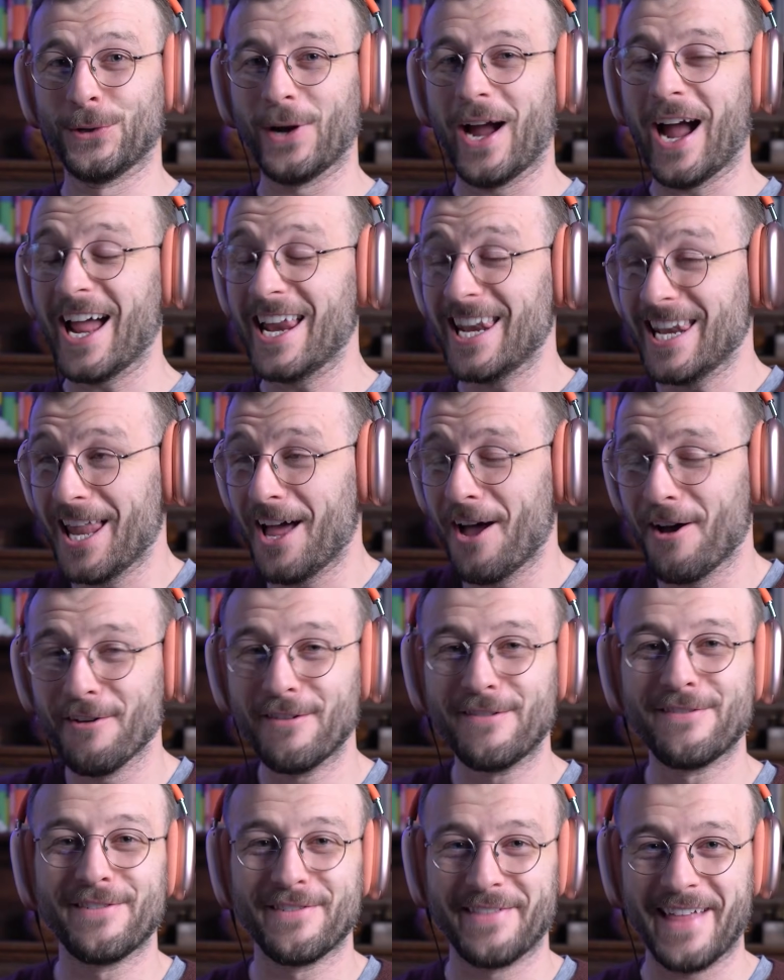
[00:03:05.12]
I
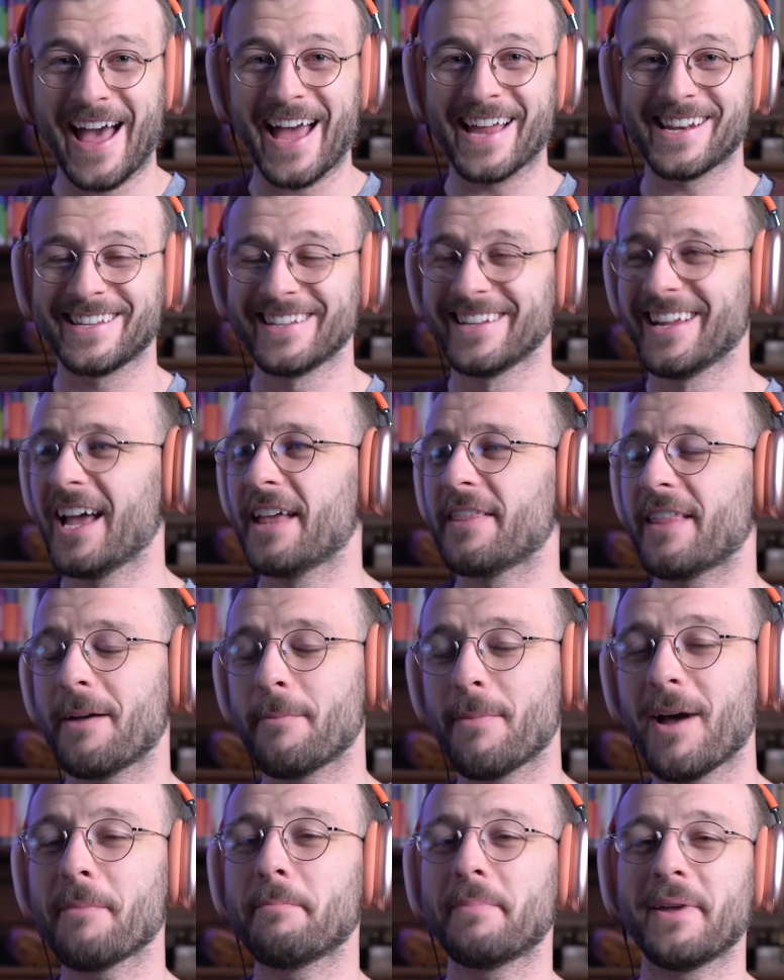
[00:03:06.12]
love that. That
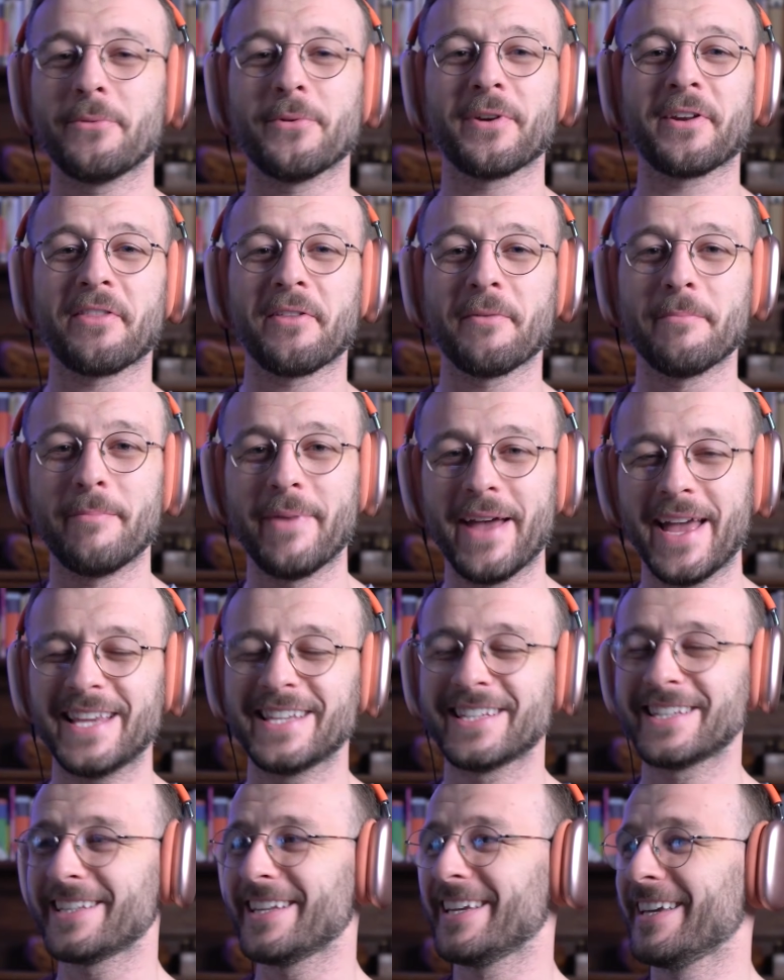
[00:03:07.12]
might be one of the
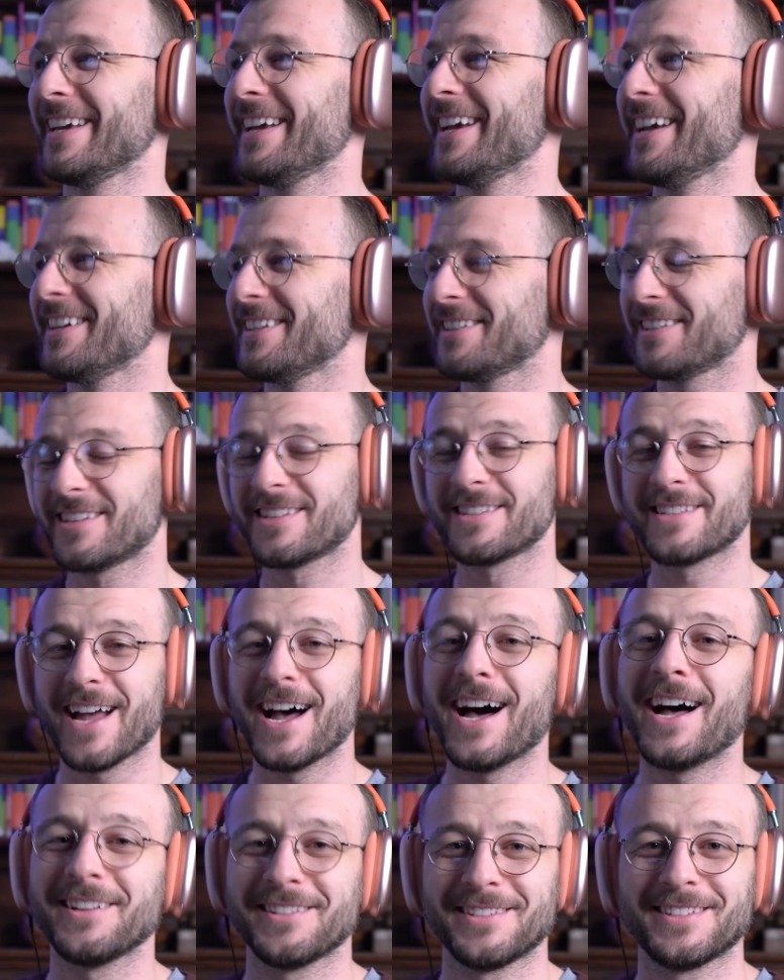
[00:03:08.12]
best
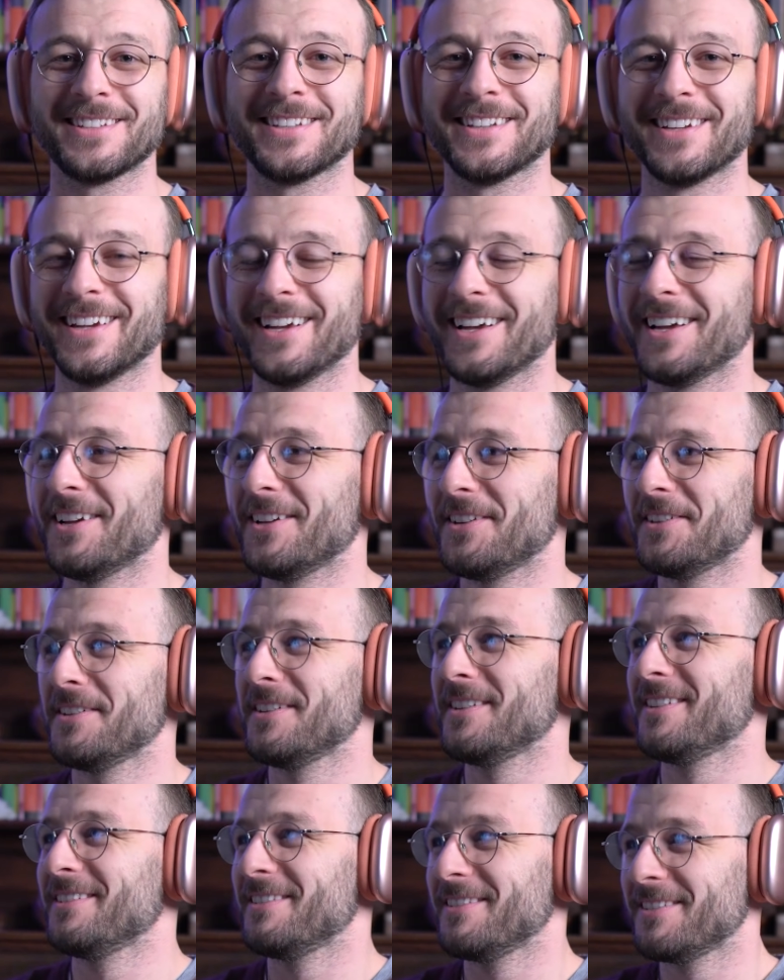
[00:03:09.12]
starts
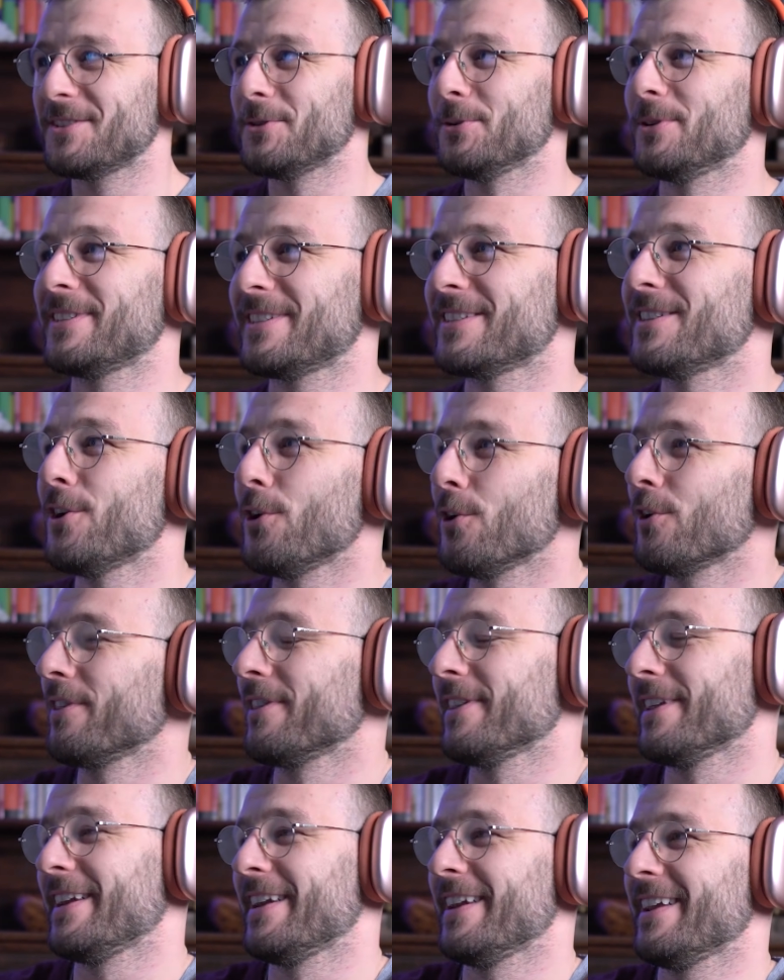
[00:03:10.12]
to a
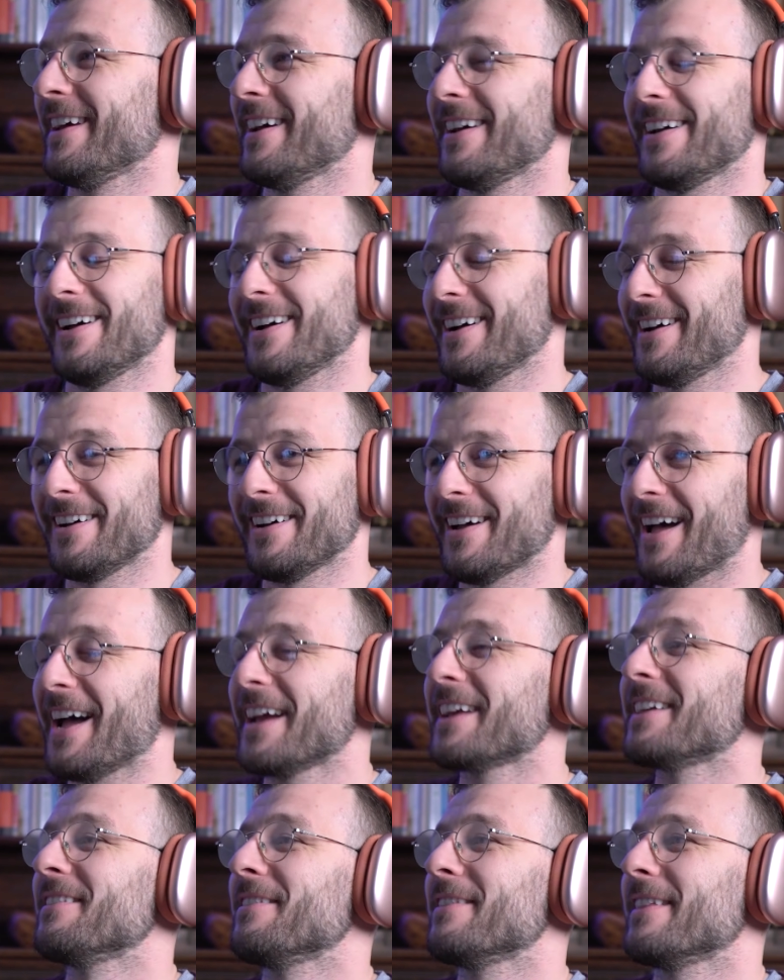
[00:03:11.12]
song that I
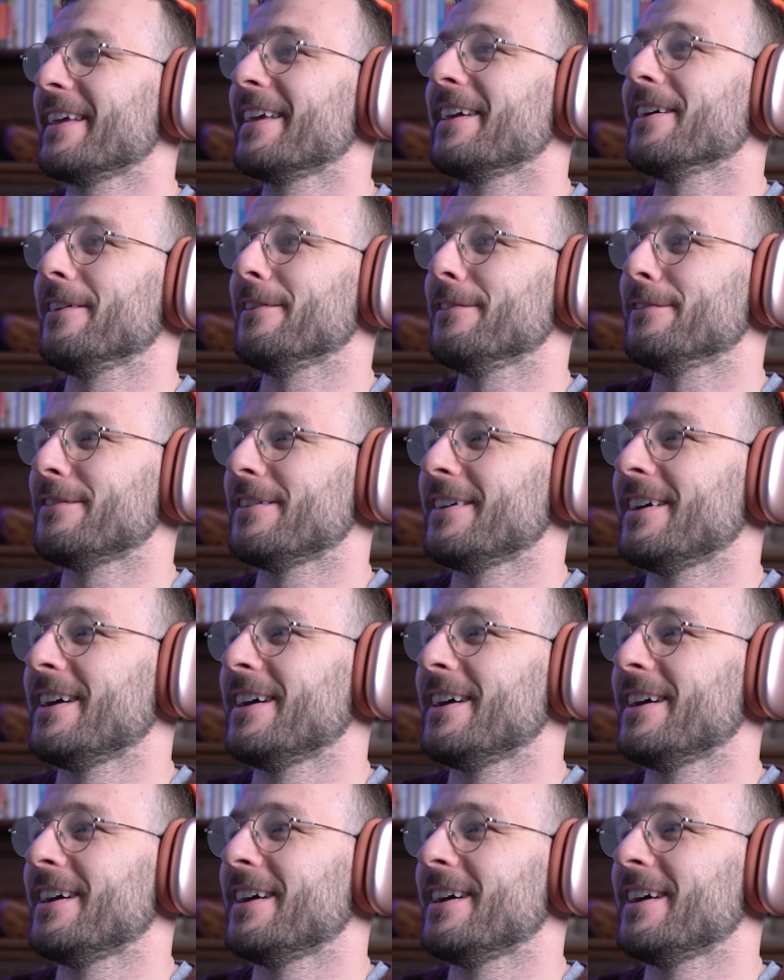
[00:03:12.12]
can think of.